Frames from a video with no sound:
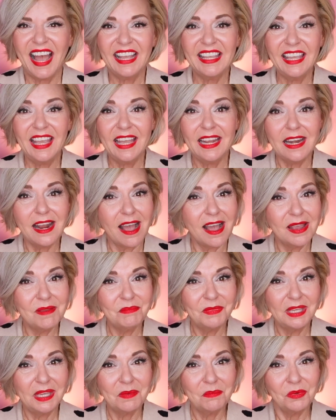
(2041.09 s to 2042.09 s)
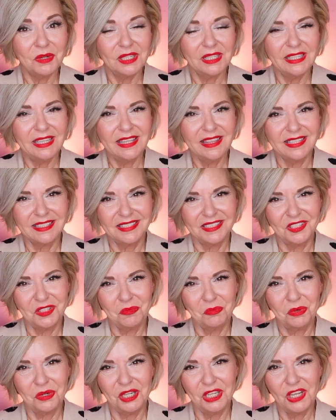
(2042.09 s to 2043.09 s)
Again, I'm Kimberly. This
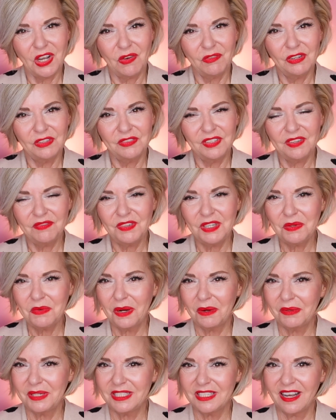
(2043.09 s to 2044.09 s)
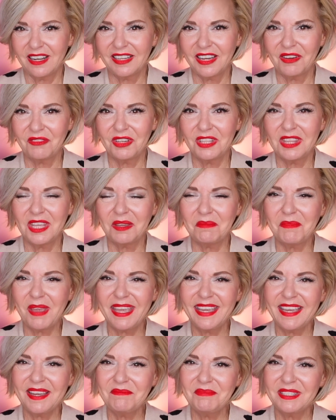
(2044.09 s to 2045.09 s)
is Pretty Over 50, where we talk everything
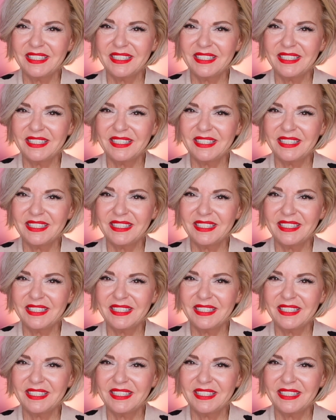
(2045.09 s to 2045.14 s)
makeup,